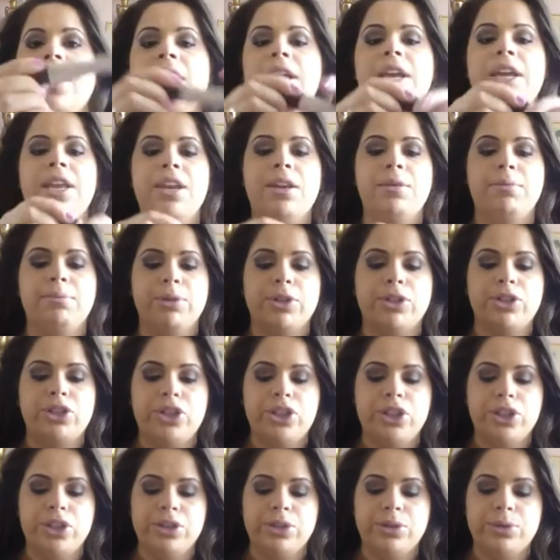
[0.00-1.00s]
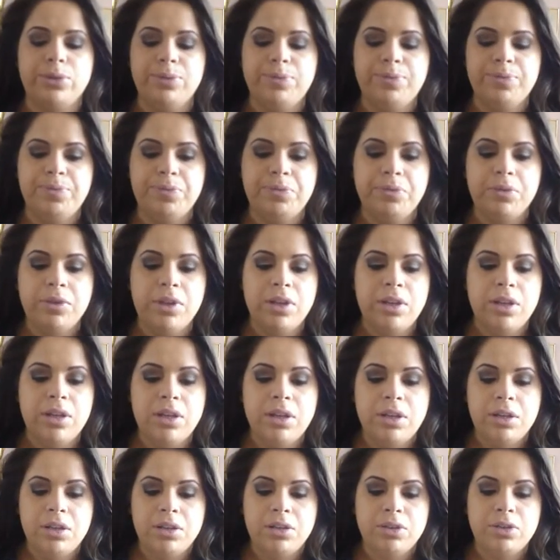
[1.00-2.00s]
in #2.
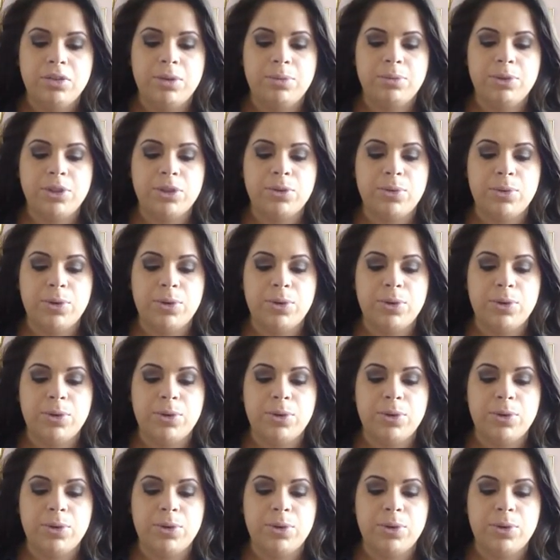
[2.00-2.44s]
So I'm just